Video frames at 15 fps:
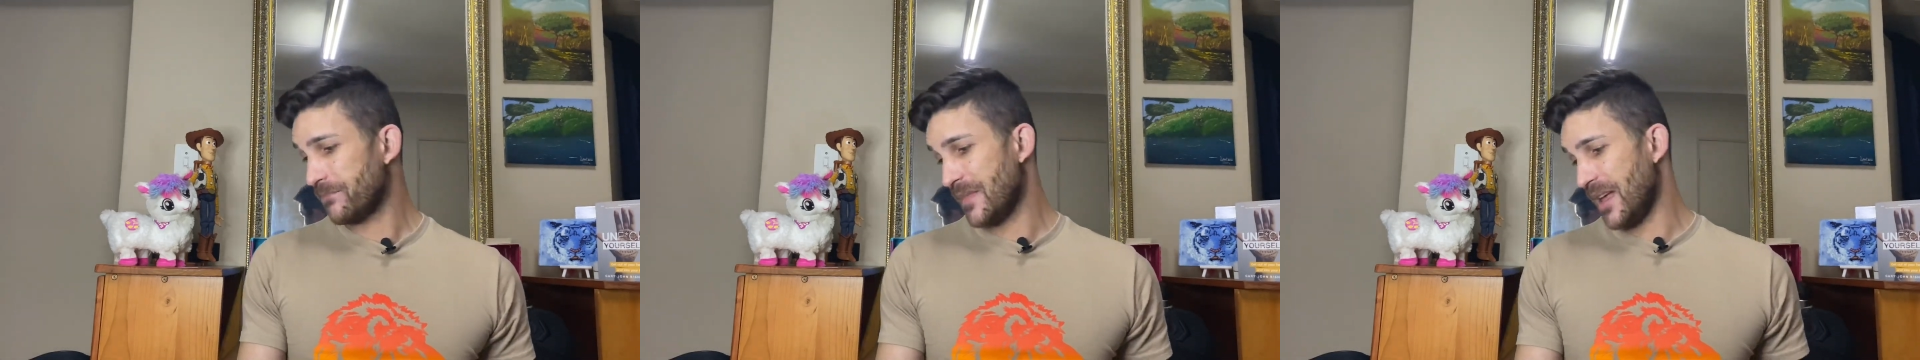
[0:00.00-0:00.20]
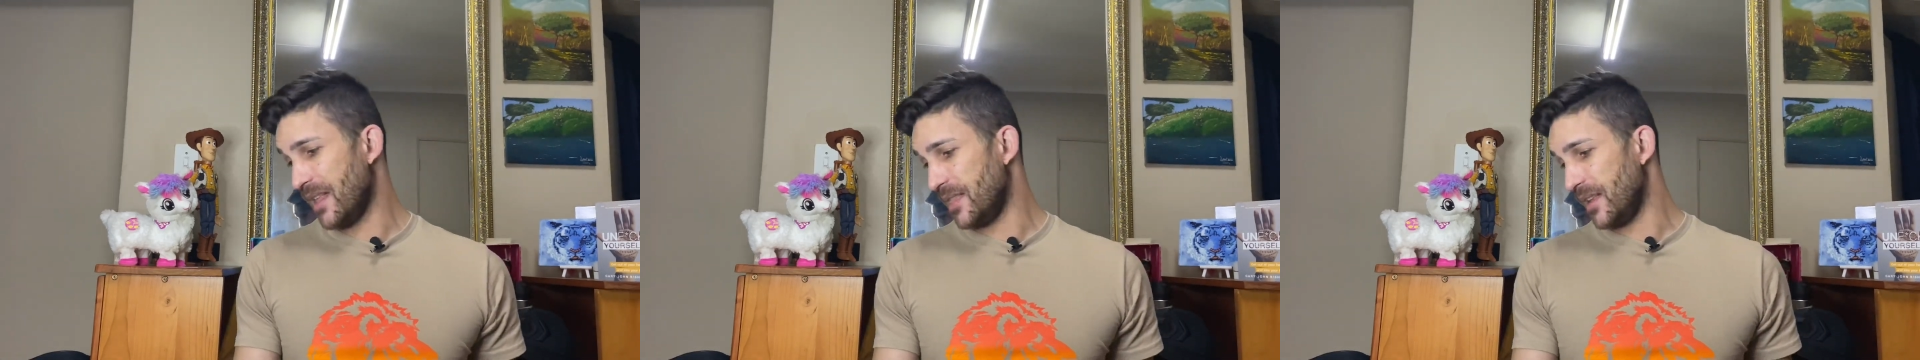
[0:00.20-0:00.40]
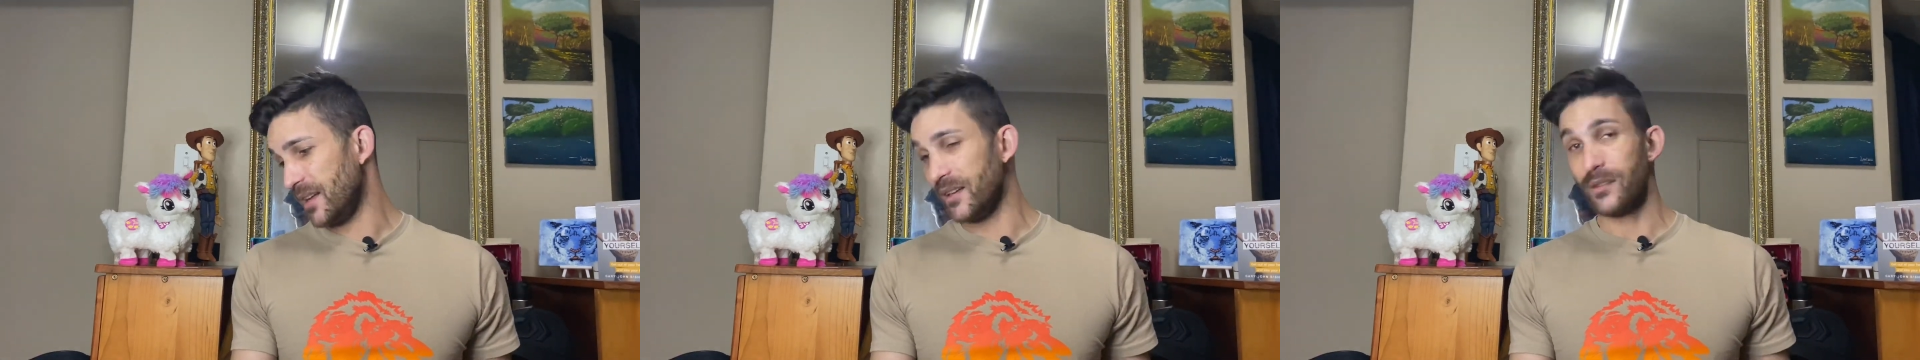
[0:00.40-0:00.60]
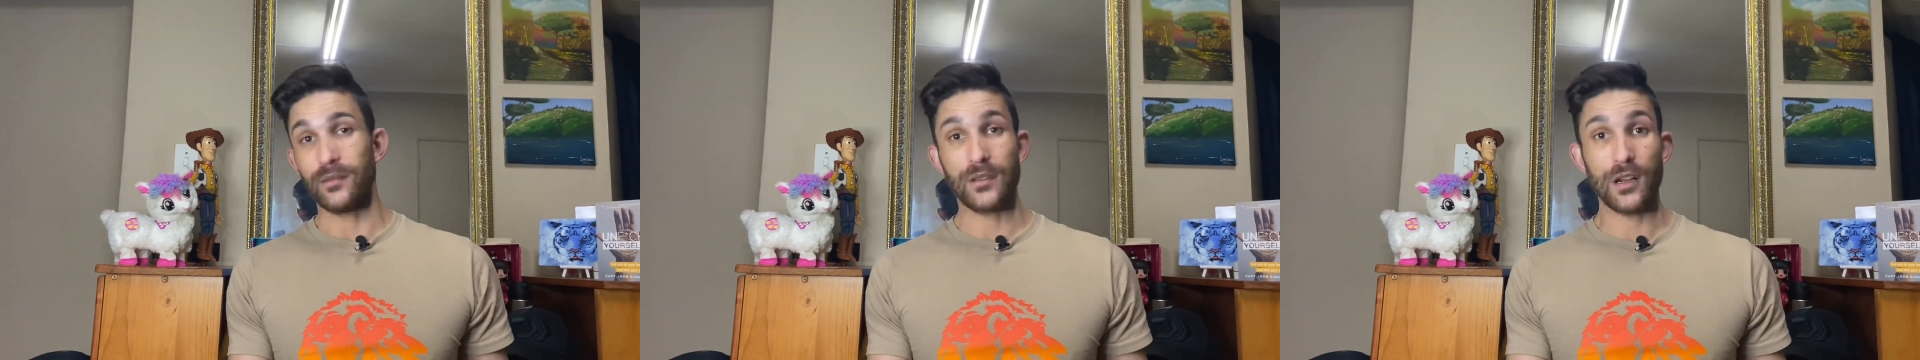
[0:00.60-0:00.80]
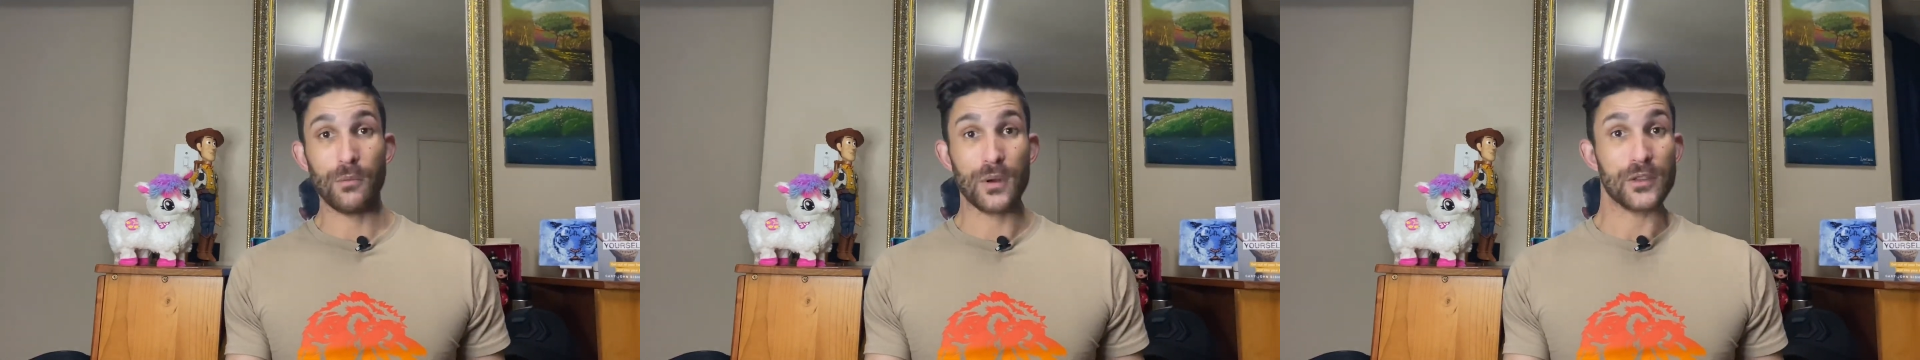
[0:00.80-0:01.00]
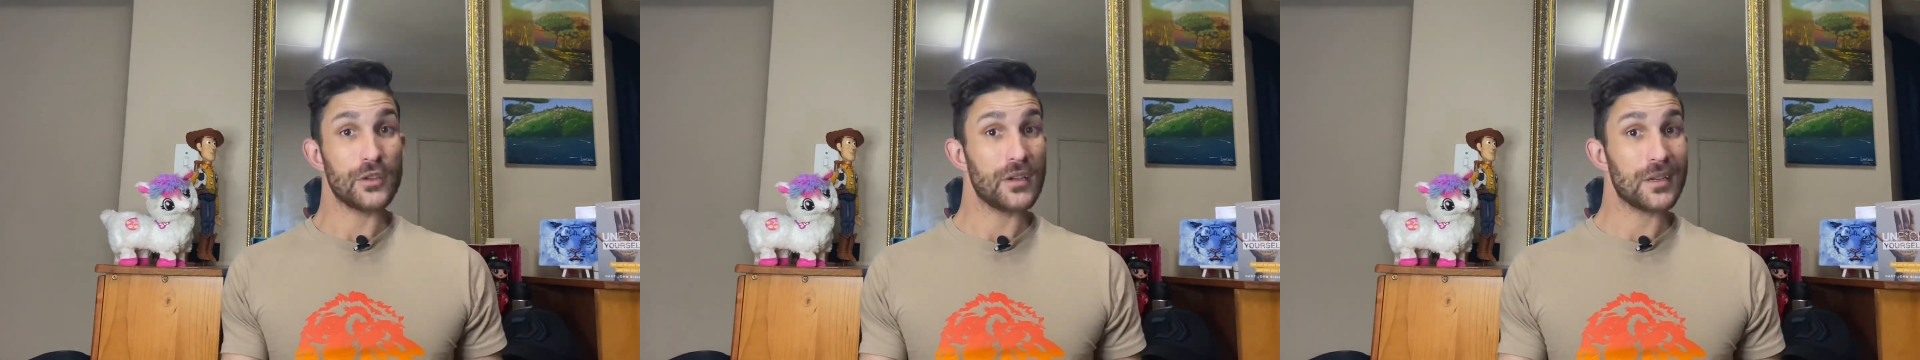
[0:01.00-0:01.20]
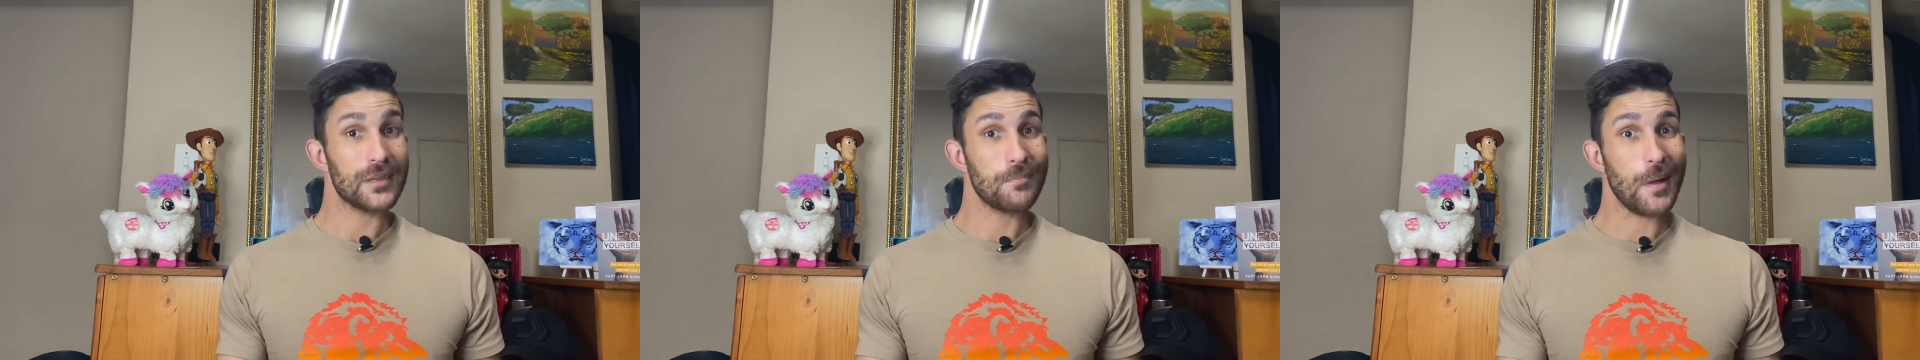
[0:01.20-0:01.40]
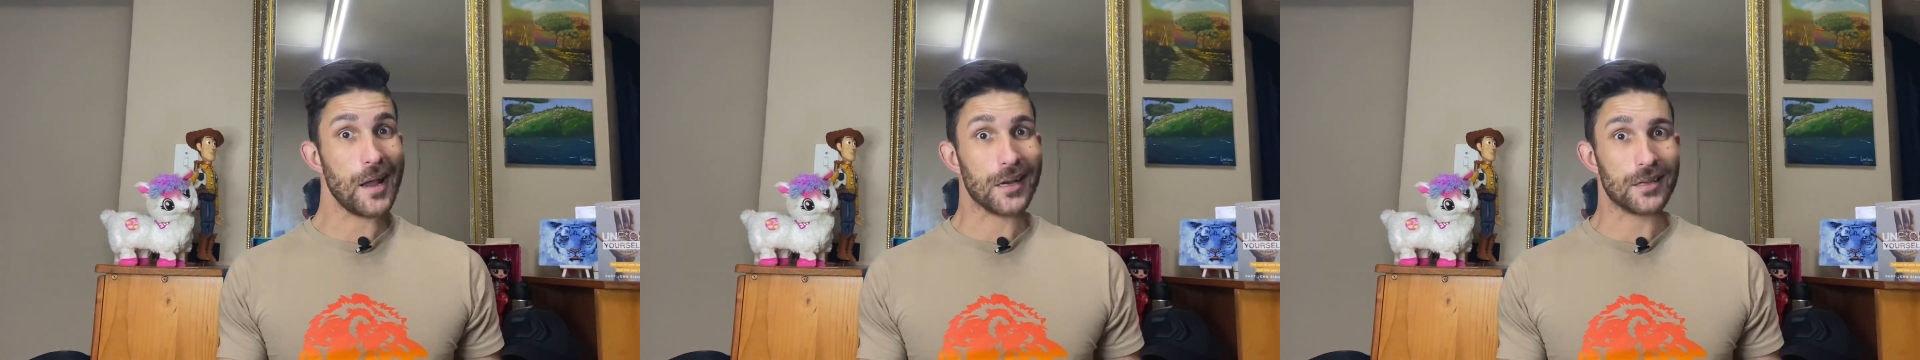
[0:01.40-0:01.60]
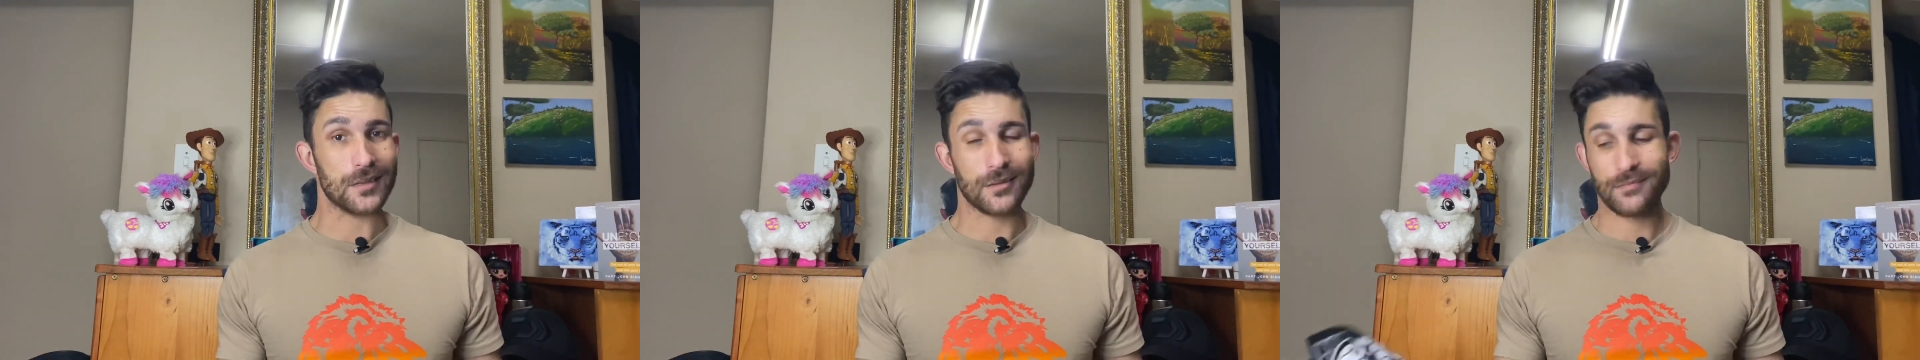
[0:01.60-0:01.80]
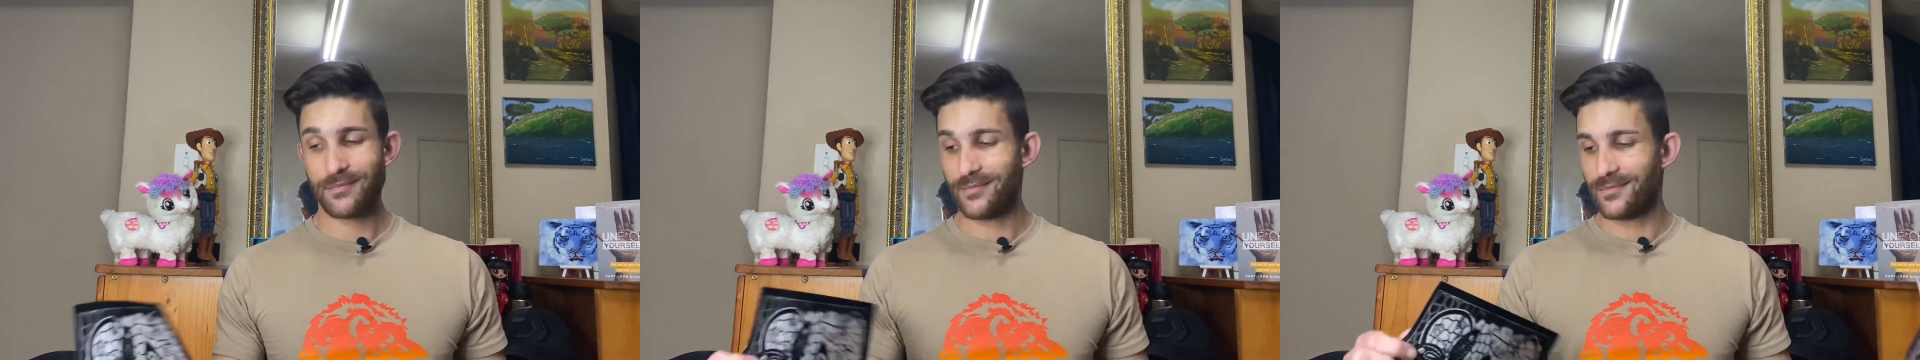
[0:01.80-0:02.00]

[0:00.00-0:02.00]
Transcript: and then you'll know what to expect.